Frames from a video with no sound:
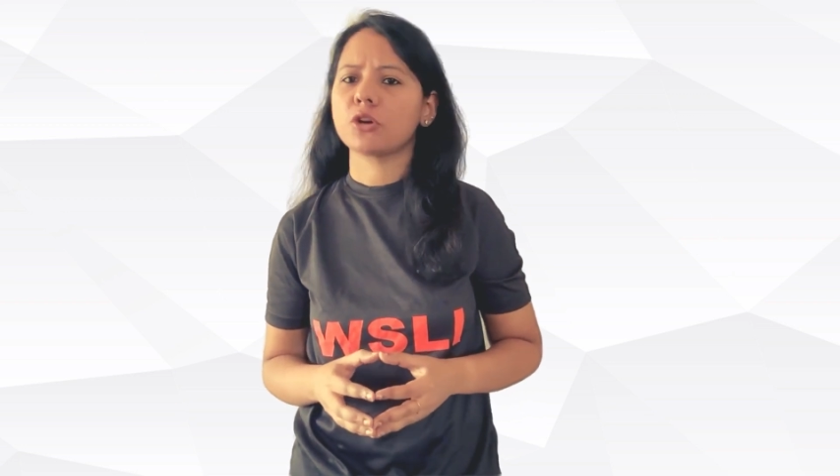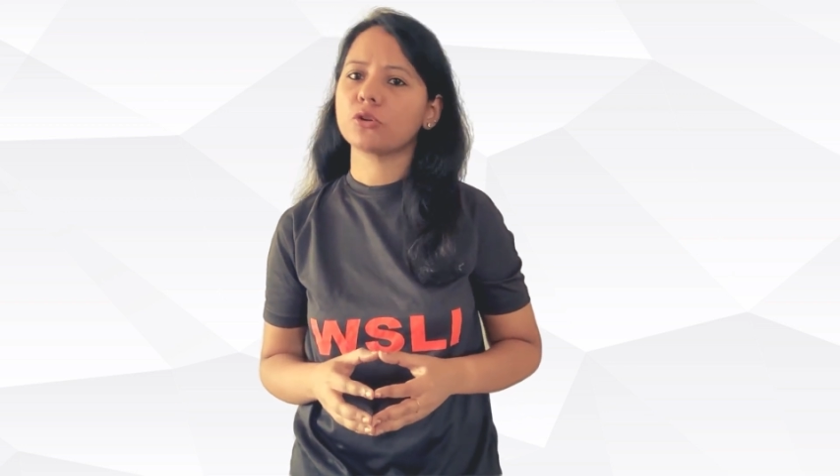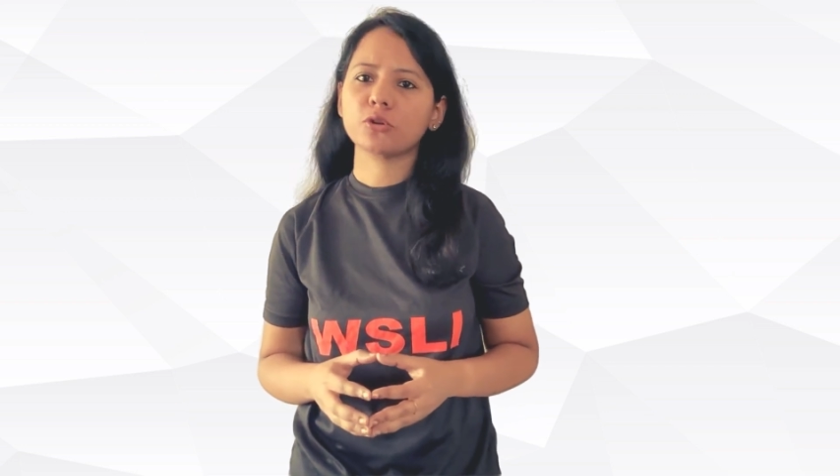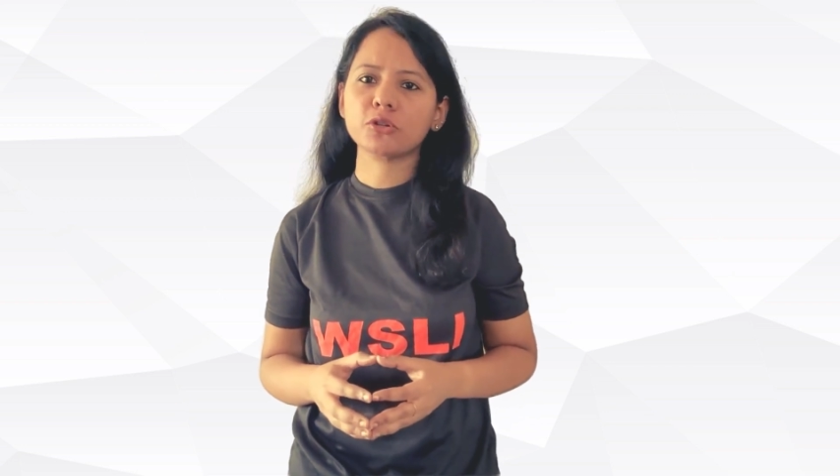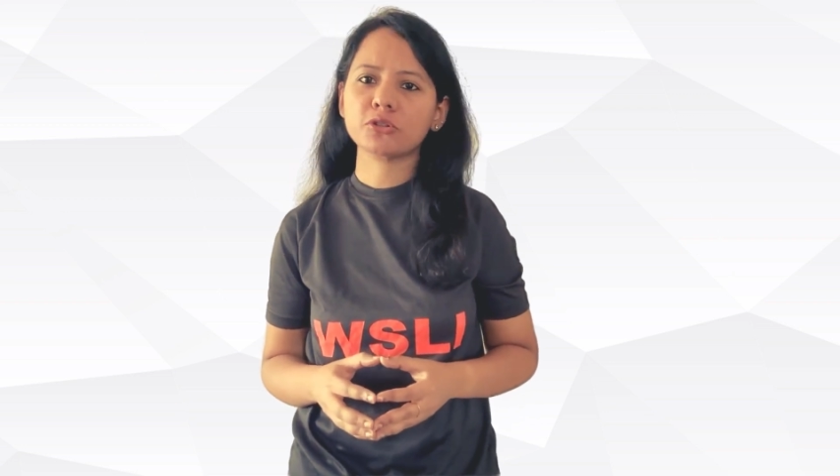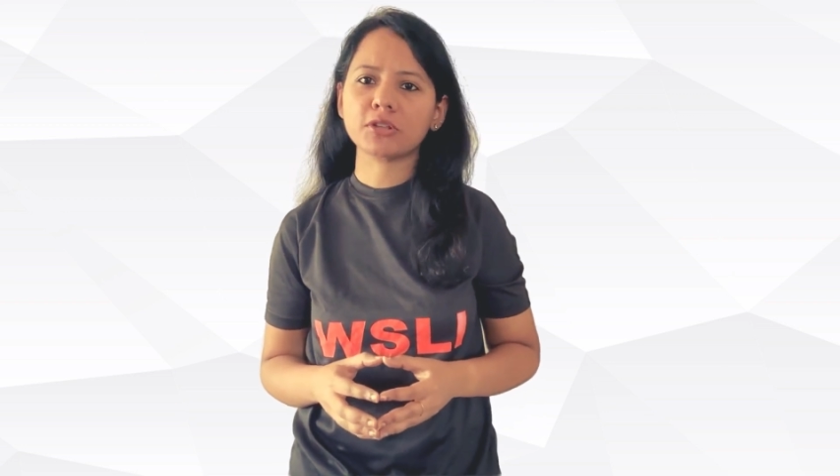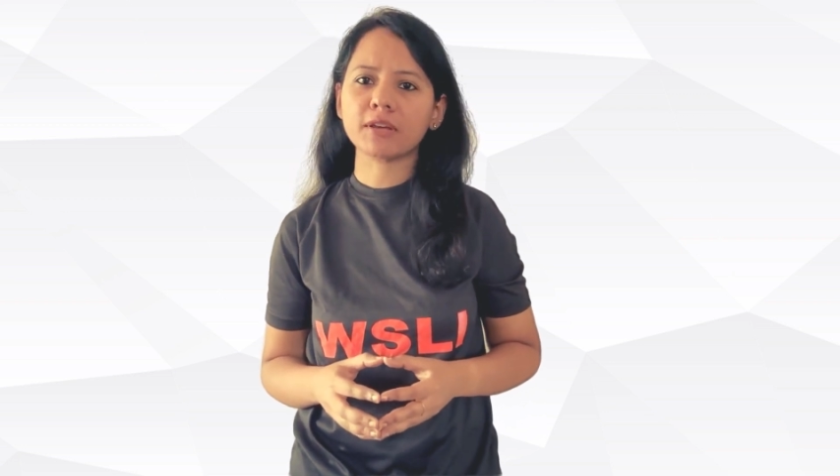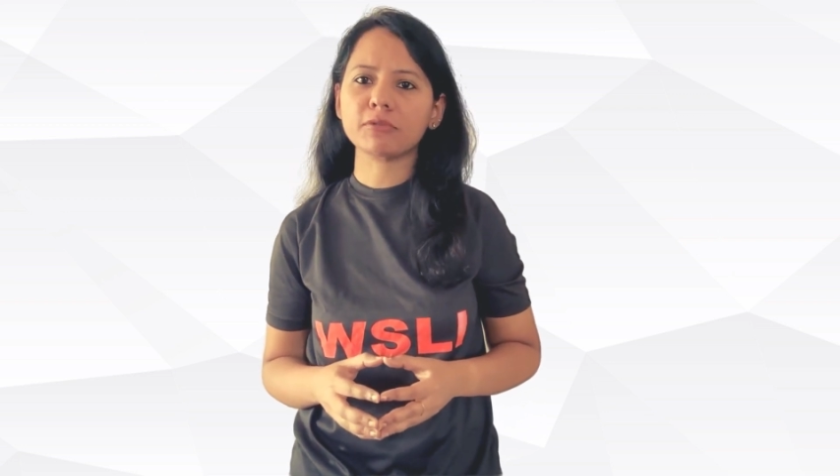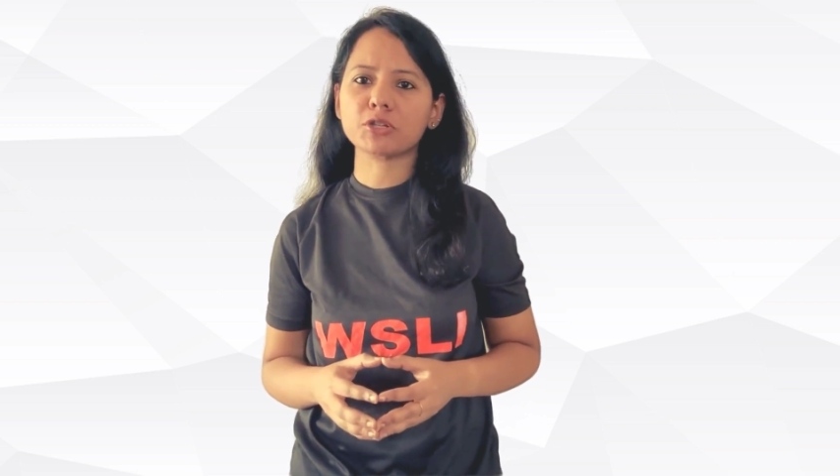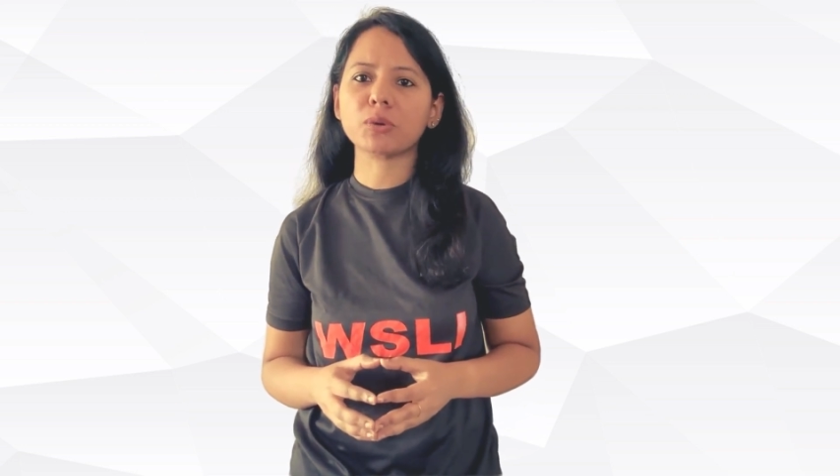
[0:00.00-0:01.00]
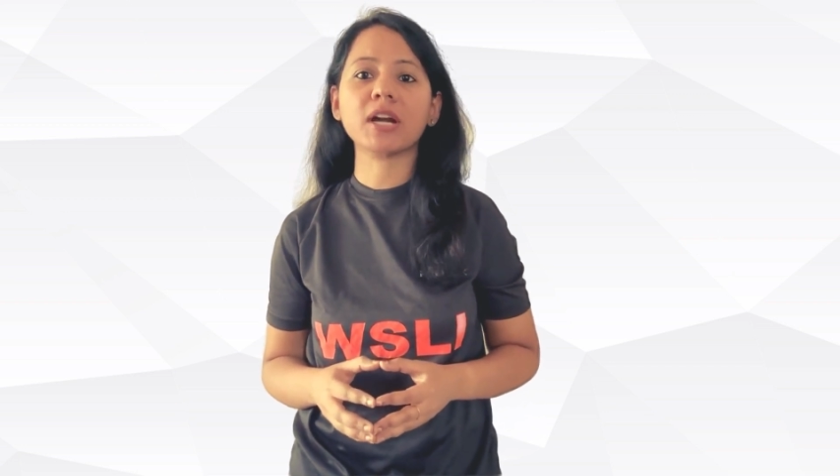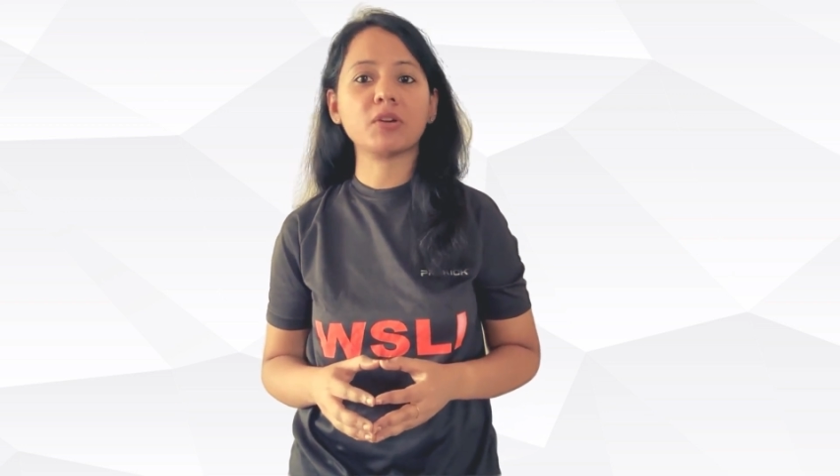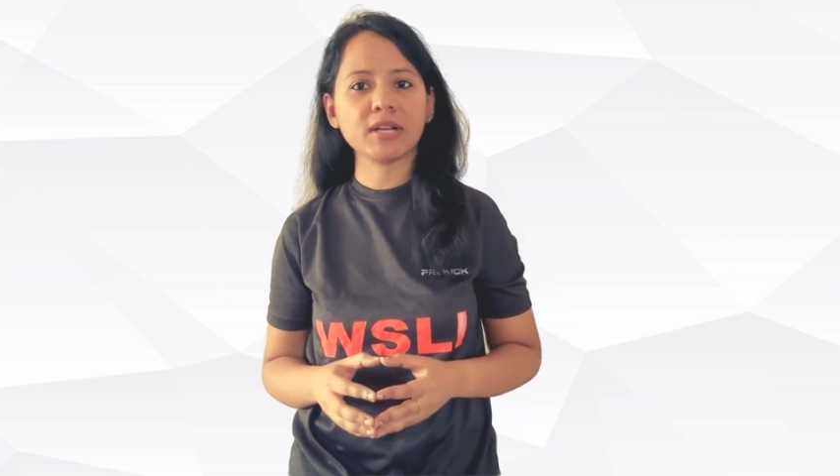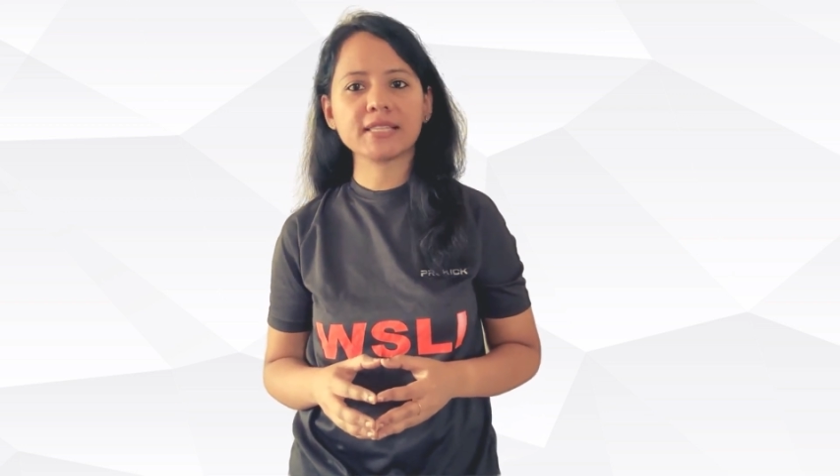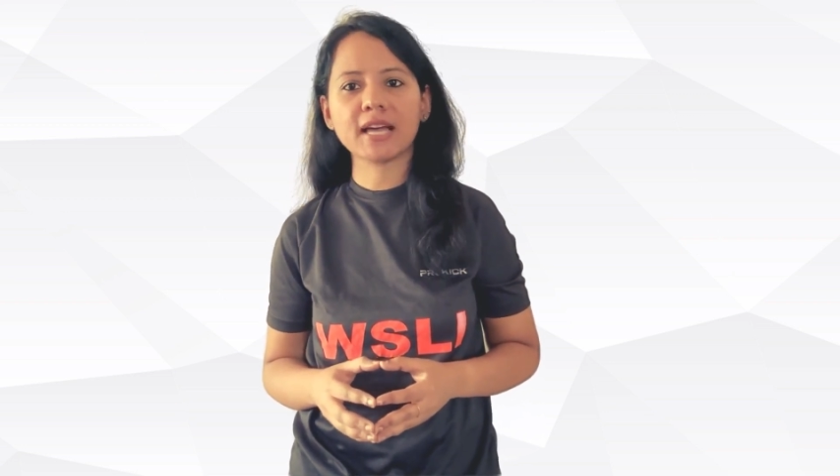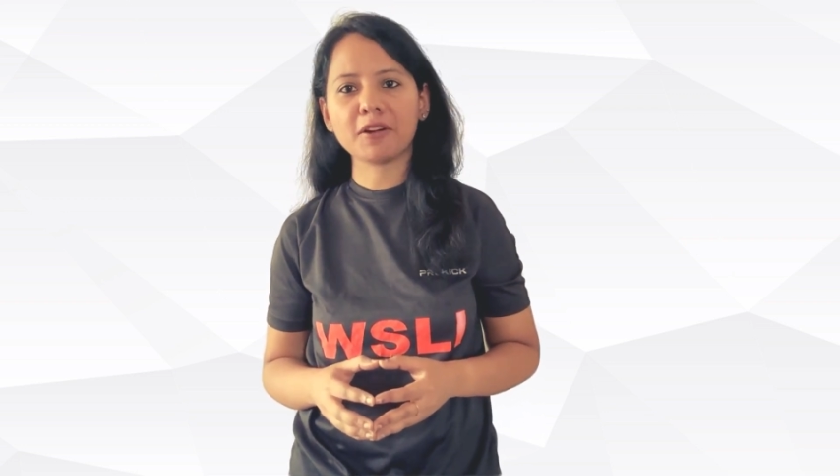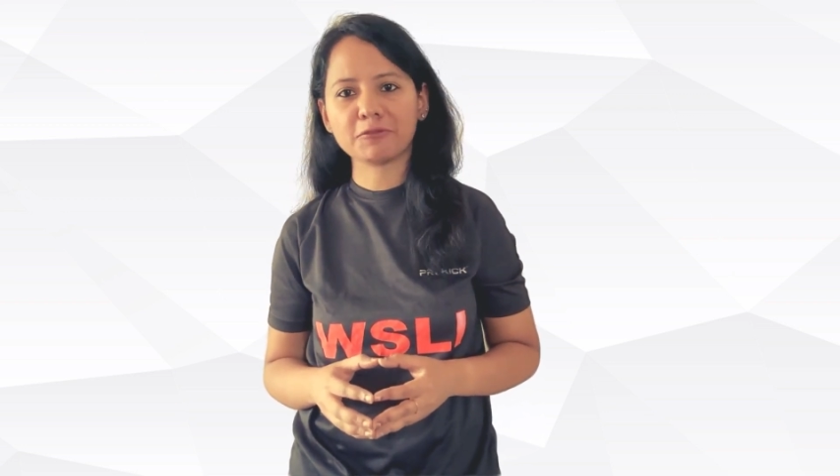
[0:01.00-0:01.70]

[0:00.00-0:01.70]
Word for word: Don't you think we should address that